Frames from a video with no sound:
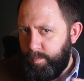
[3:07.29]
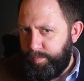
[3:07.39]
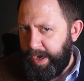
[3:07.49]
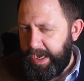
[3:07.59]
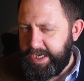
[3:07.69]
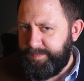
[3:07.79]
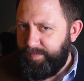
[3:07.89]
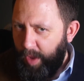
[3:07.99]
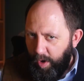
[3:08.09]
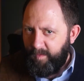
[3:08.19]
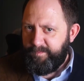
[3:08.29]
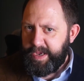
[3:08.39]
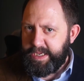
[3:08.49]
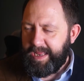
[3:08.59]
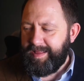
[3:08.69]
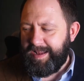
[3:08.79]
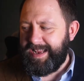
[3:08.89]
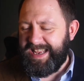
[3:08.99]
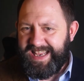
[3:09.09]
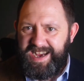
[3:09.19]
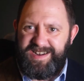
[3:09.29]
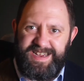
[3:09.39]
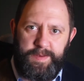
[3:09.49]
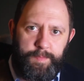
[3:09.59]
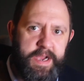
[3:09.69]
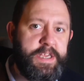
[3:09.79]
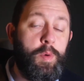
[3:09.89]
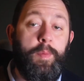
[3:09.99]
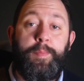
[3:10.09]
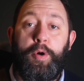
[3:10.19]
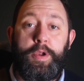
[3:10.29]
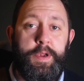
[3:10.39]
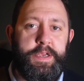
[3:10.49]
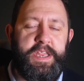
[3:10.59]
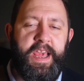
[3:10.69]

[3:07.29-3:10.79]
But obviously the design might as well be pointless